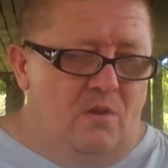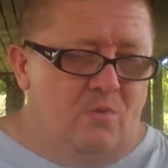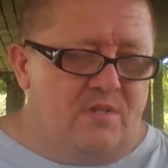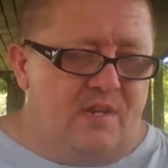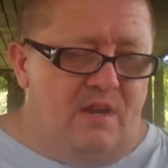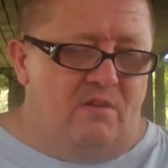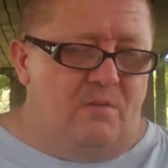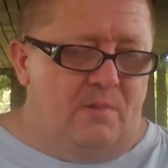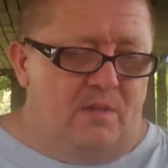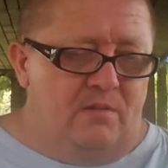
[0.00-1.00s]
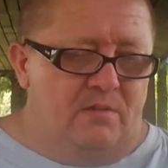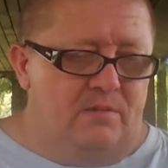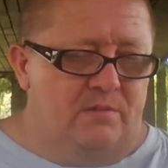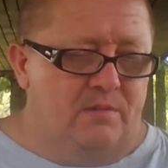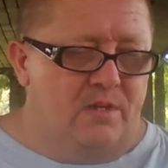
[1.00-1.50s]
Who is accountable
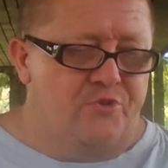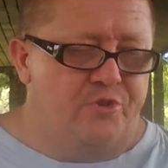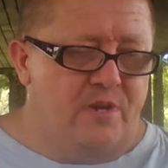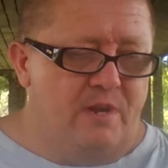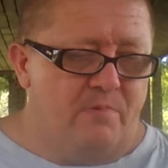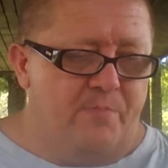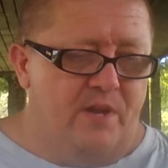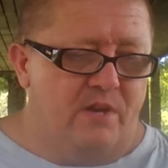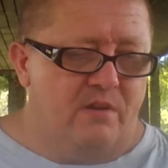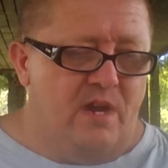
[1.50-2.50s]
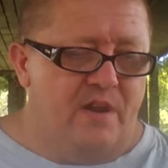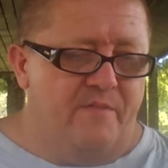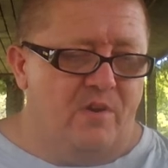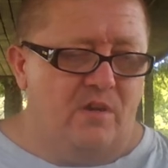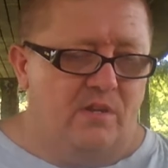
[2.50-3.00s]
should a repeater
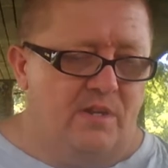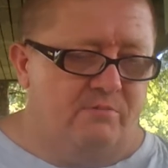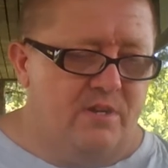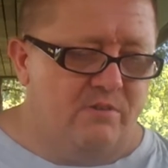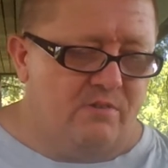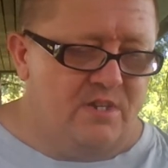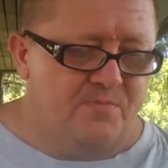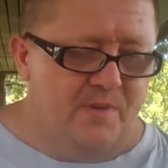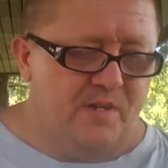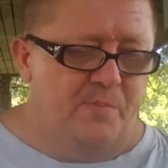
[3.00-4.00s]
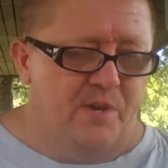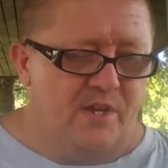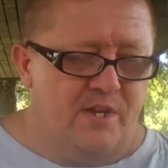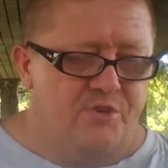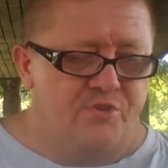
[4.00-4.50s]
inadvertently retransmit
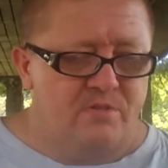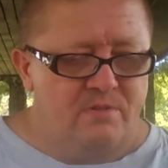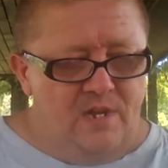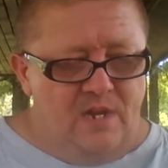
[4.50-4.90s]
communications